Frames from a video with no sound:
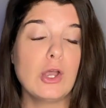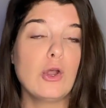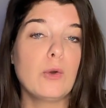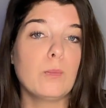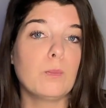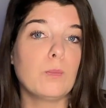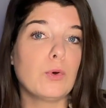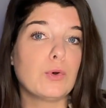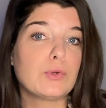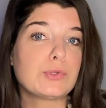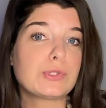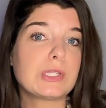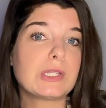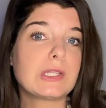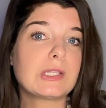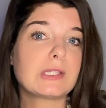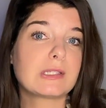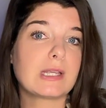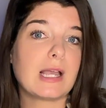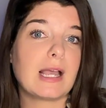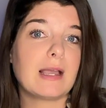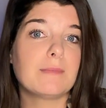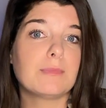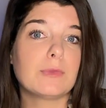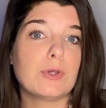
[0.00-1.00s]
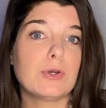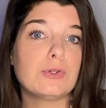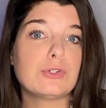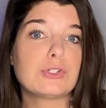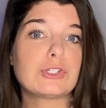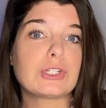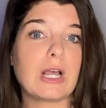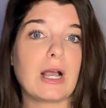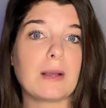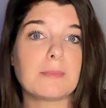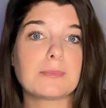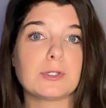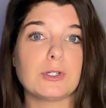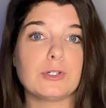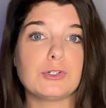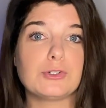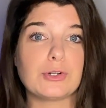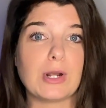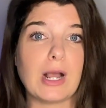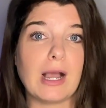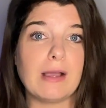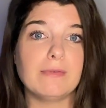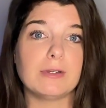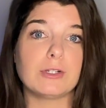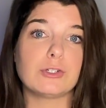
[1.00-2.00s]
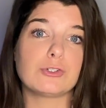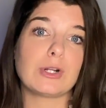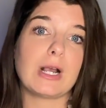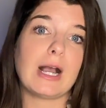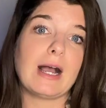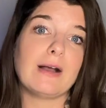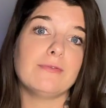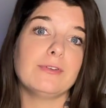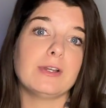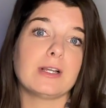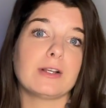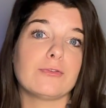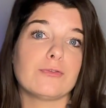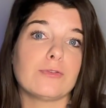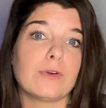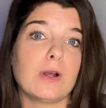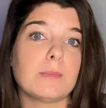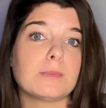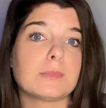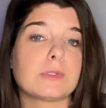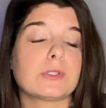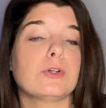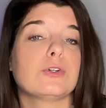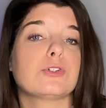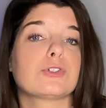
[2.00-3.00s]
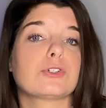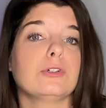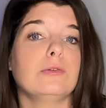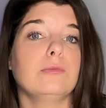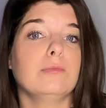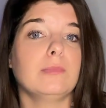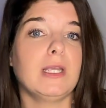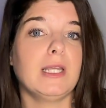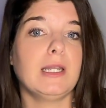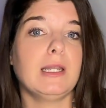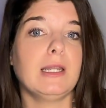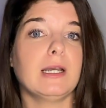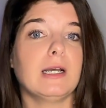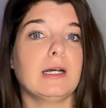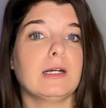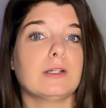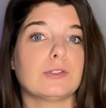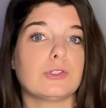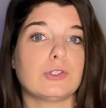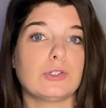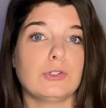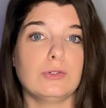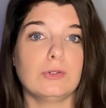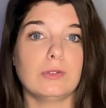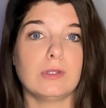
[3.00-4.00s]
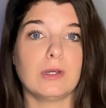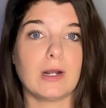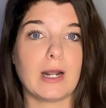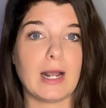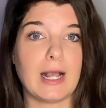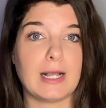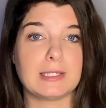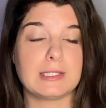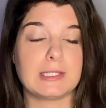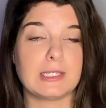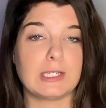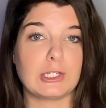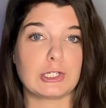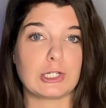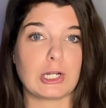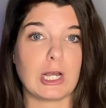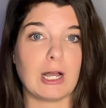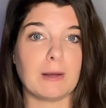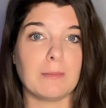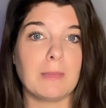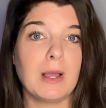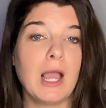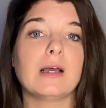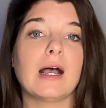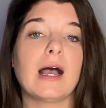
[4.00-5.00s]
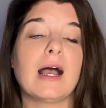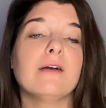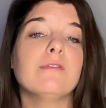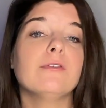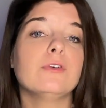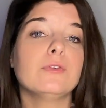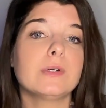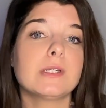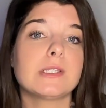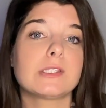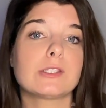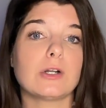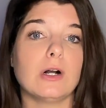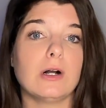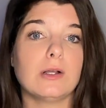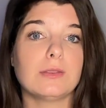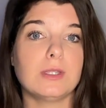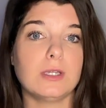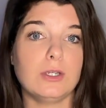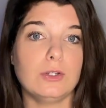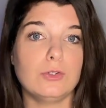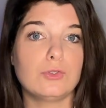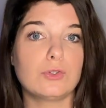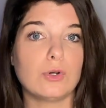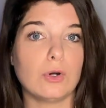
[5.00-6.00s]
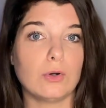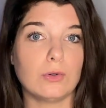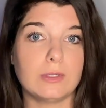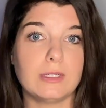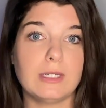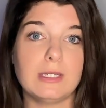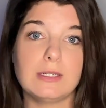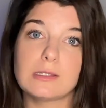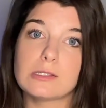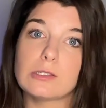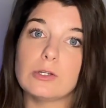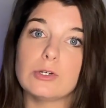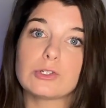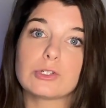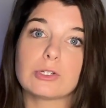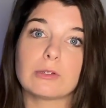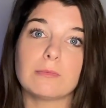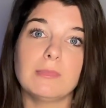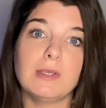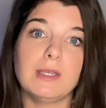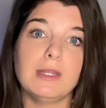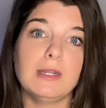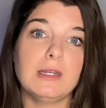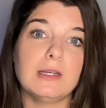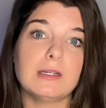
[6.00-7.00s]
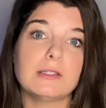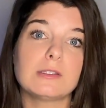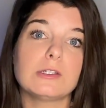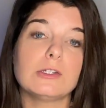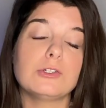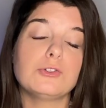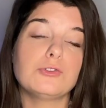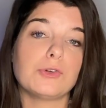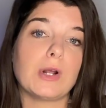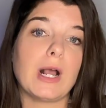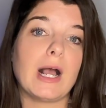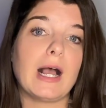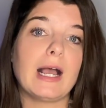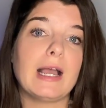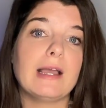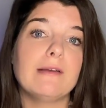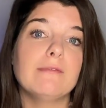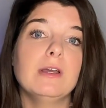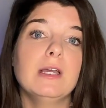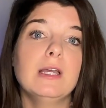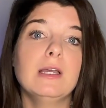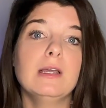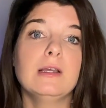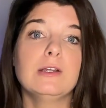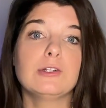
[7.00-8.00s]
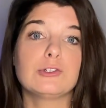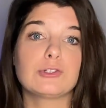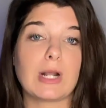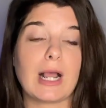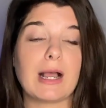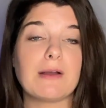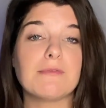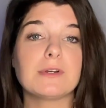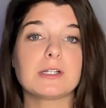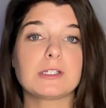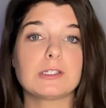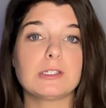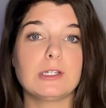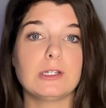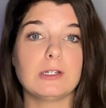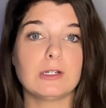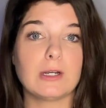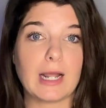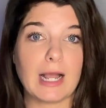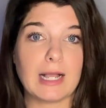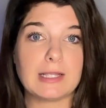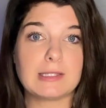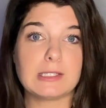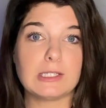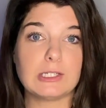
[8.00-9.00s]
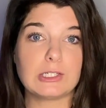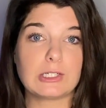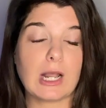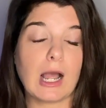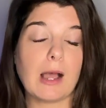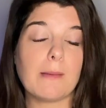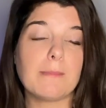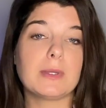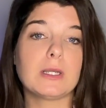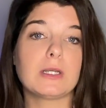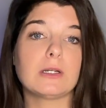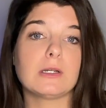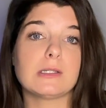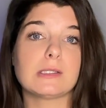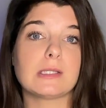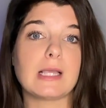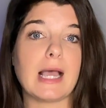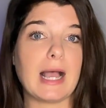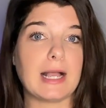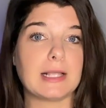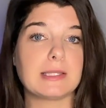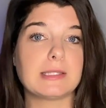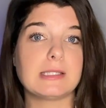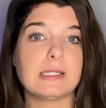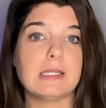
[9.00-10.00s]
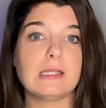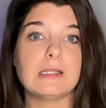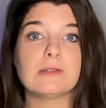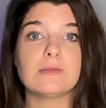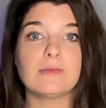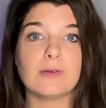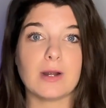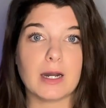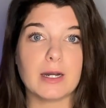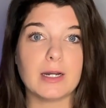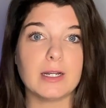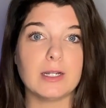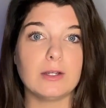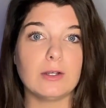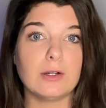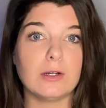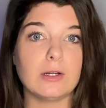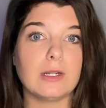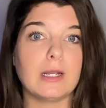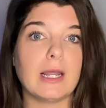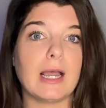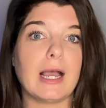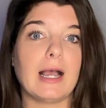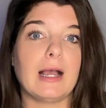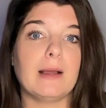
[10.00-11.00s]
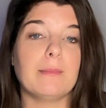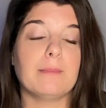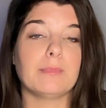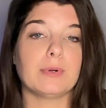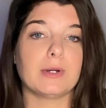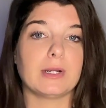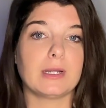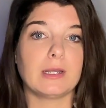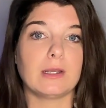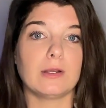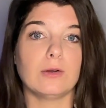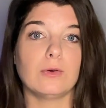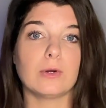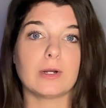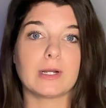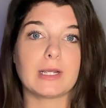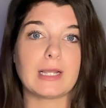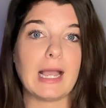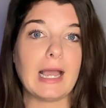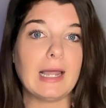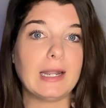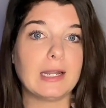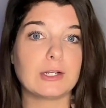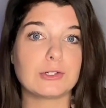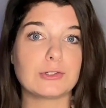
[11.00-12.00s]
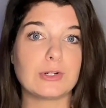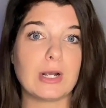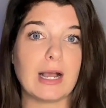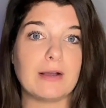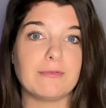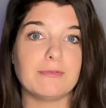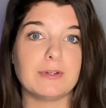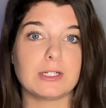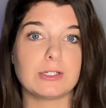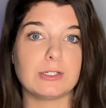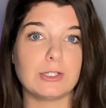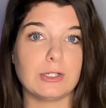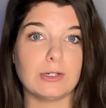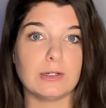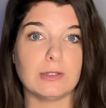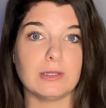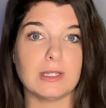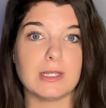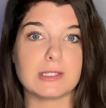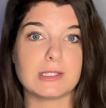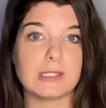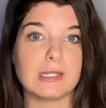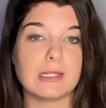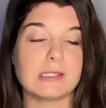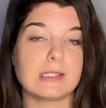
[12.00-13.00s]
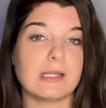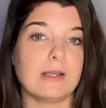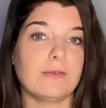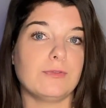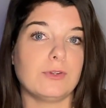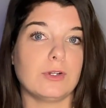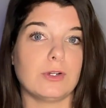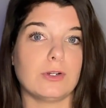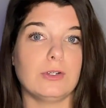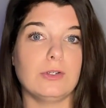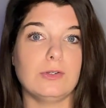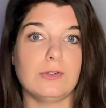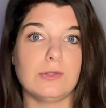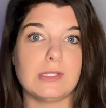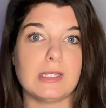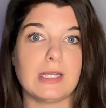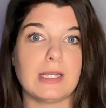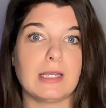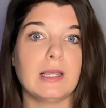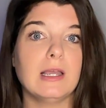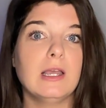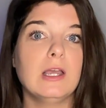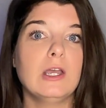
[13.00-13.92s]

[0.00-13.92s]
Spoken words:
Most of the time those shops are driving traffic from social media to their Etsy shop. I've always taught that you don't need social media to drive traffic to your Etsy shop because Etsy is very good at bringing organic traffic to your listings if you're using